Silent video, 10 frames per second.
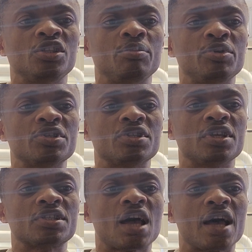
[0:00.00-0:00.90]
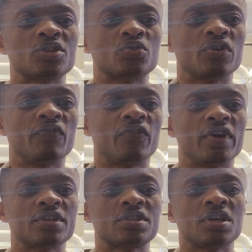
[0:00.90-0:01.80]
the business has to
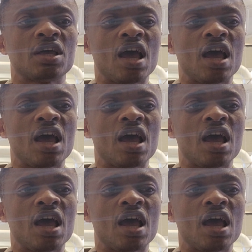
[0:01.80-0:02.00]
invest